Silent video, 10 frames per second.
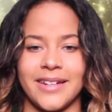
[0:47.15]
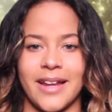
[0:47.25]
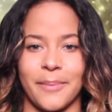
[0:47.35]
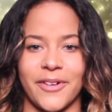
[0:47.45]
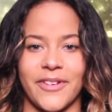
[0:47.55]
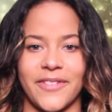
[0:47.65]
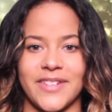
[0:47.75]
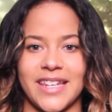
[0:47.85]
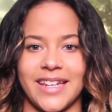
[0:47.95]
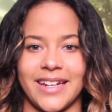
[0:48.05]
Number
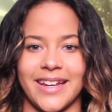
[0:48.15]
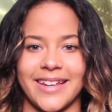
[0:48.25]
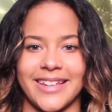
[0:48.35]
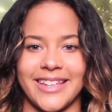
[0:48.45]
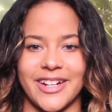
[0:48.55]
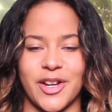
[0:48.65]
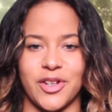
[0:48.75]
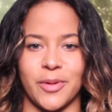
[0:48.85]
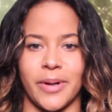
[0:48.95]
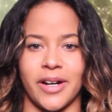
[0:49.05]
15, Kira
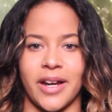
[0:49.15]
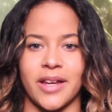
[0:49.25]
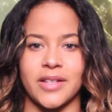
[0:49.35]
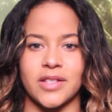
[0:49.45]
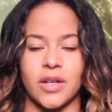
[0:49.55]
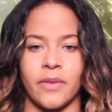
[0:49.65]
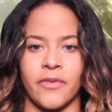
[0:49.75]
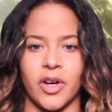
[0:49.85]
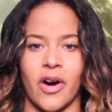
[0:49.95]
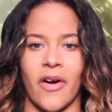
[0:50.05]
Newbern,
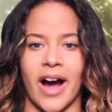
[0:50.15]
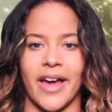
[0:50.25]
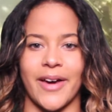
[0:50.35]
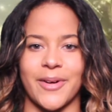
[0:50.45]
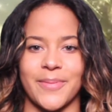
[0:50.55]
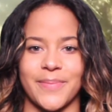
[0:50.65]
Steubenville, Ohio.